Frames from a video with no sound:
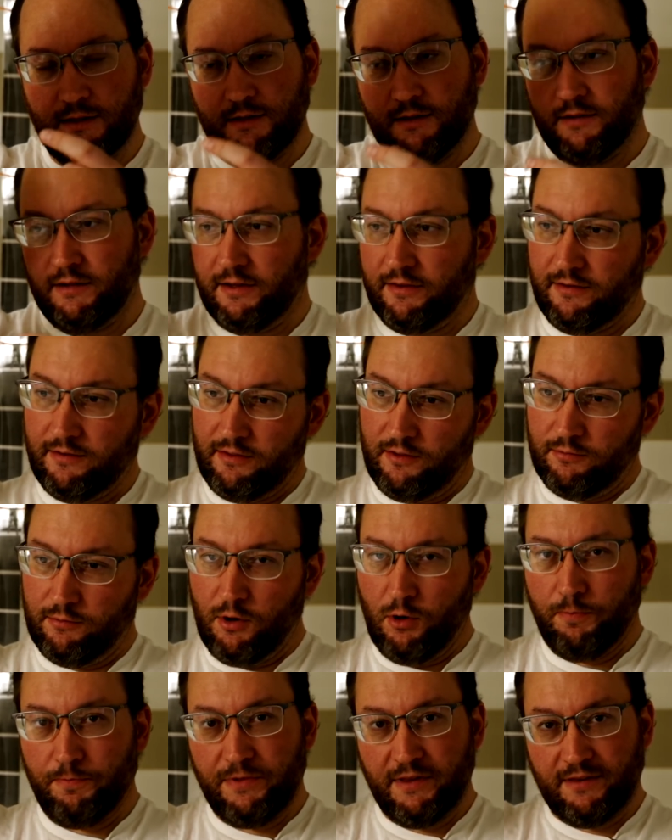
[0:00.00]
that's the
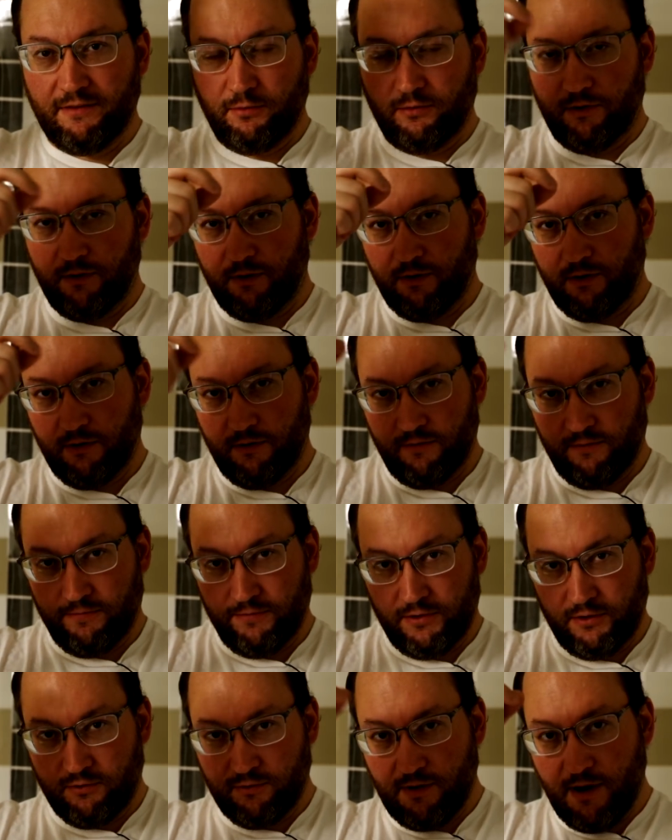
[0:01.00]
rope that's
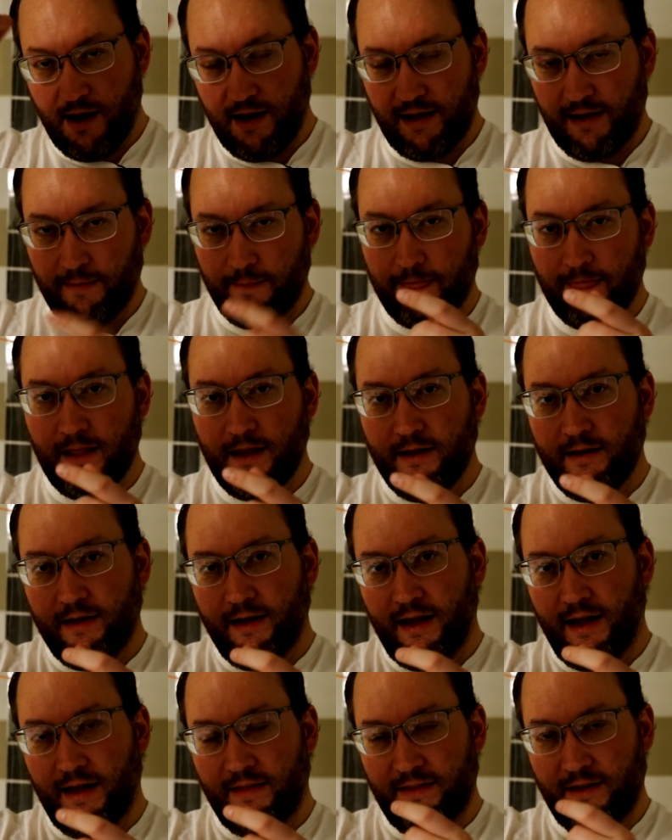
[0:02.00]
for the drying,
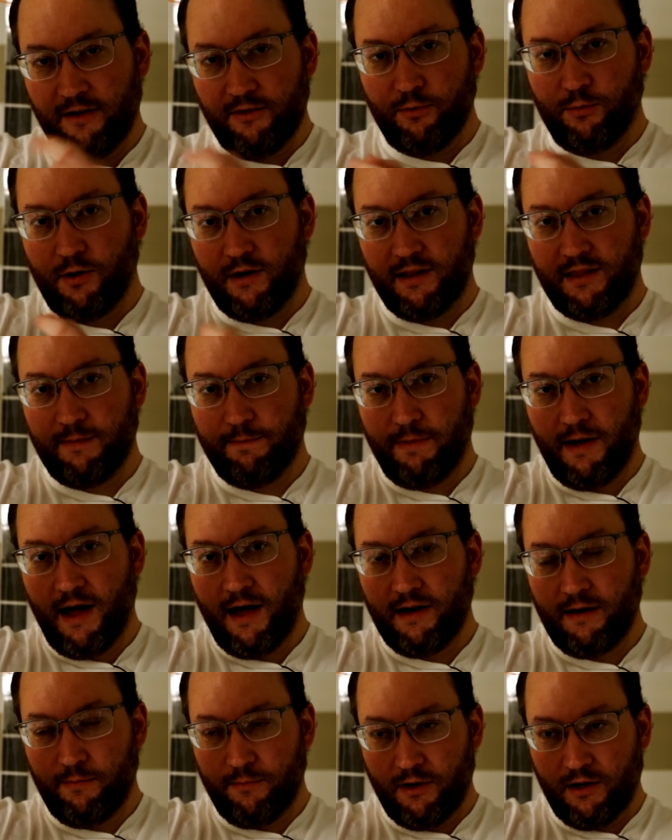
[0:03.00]
and the other one at the
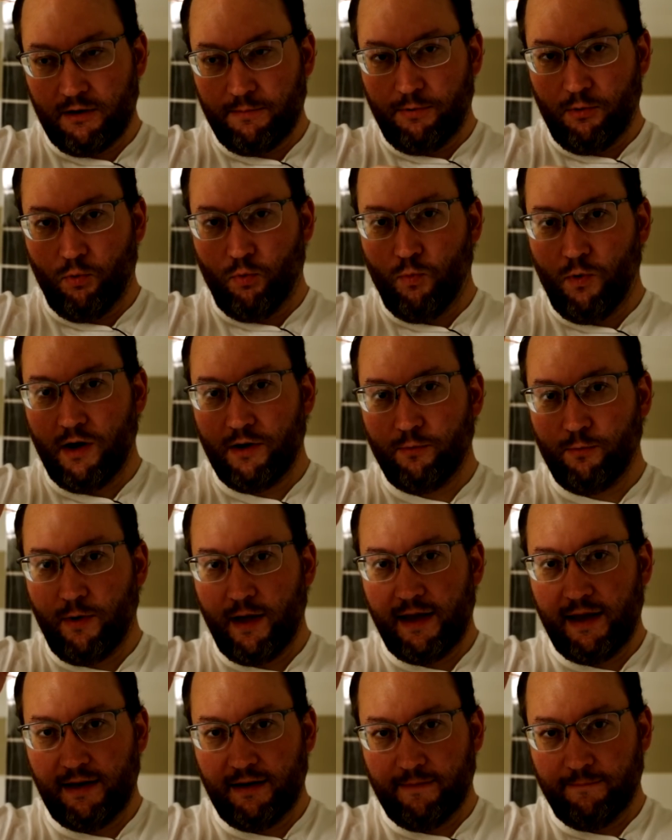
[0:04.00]
bottom, you're gonna put one
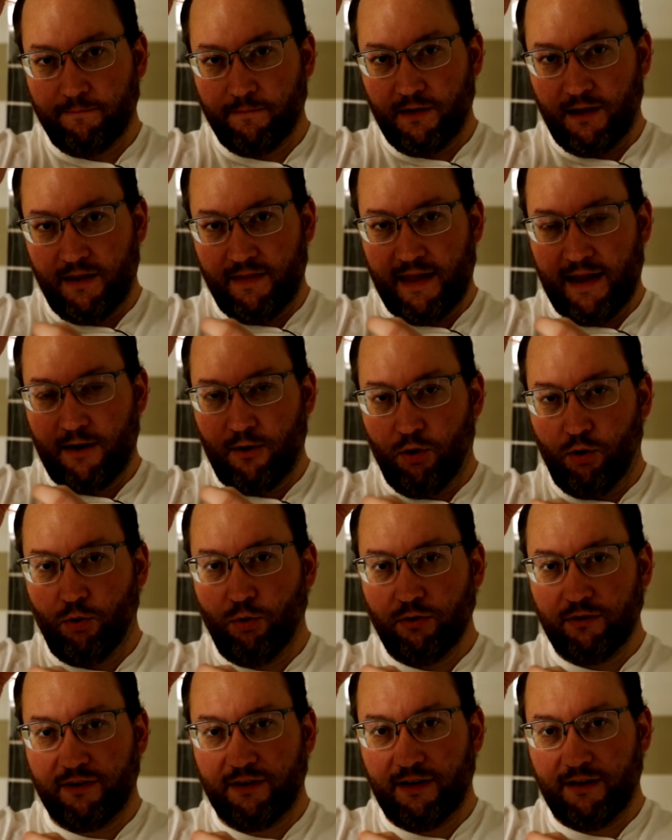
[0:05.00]
weight and that
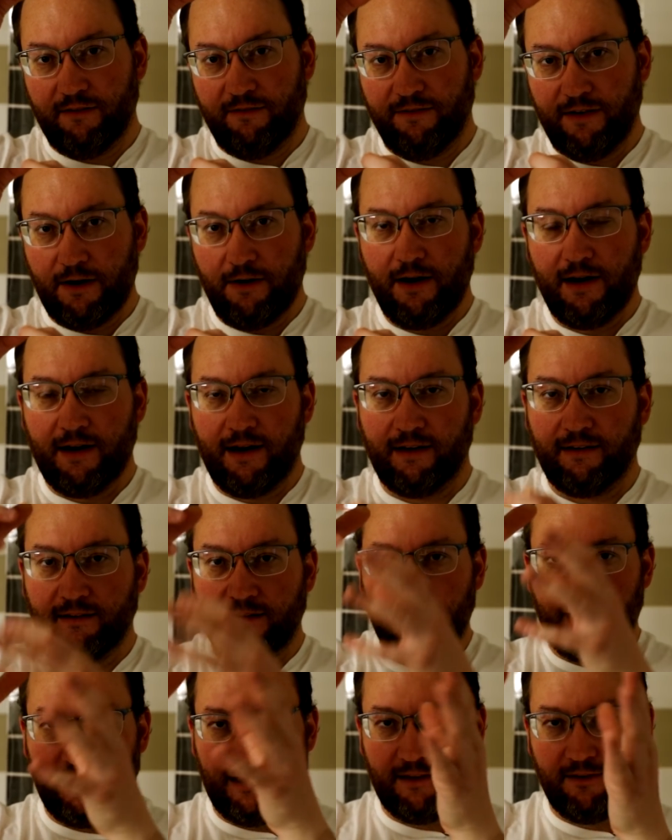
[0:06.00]
holds it very
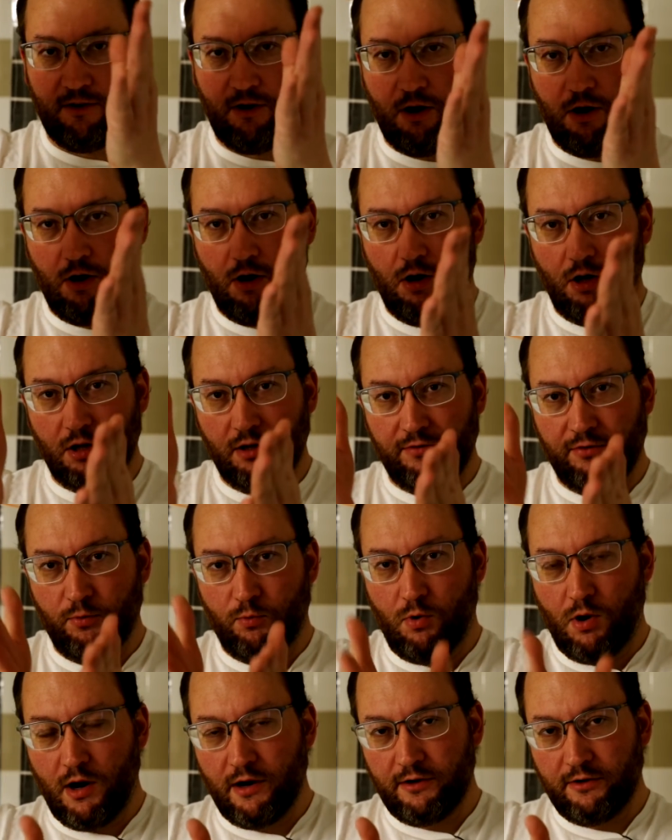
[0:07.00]
nicely and lets all of the
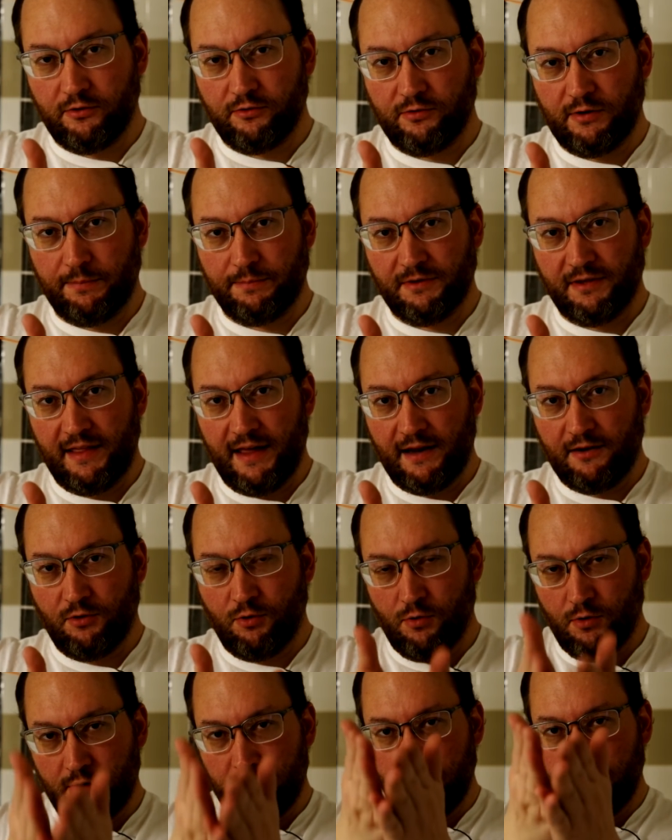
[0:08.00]
water drip to that
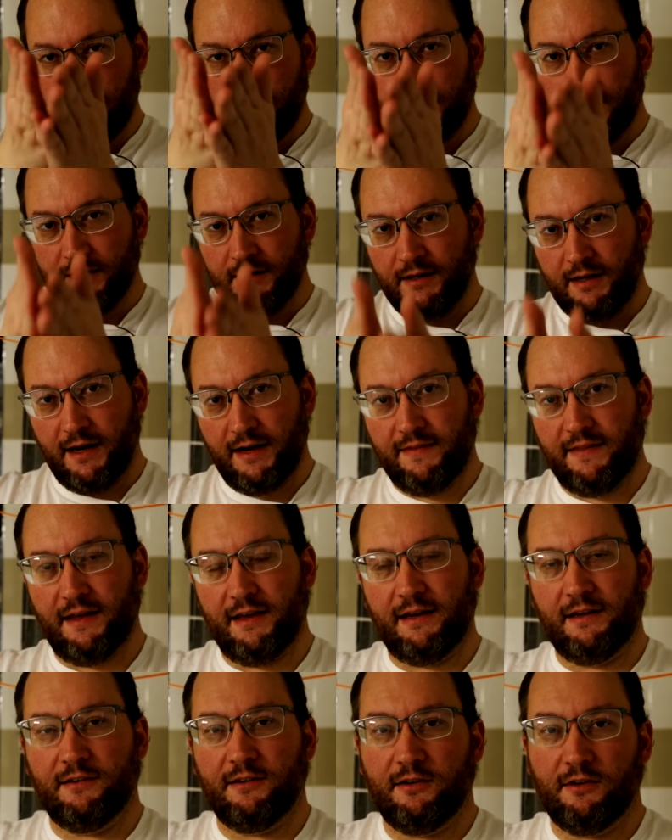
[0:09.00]
corner and
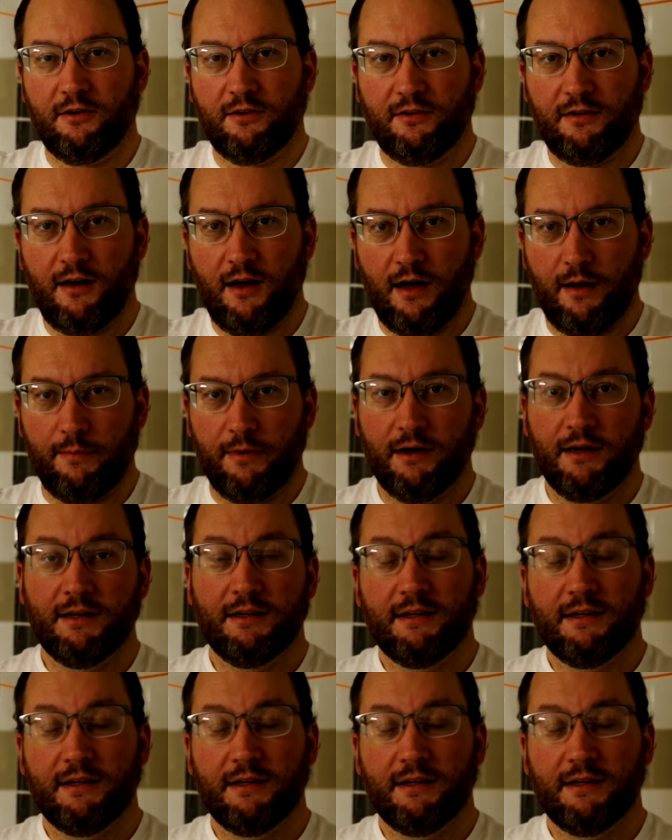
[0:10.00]
then into your tub.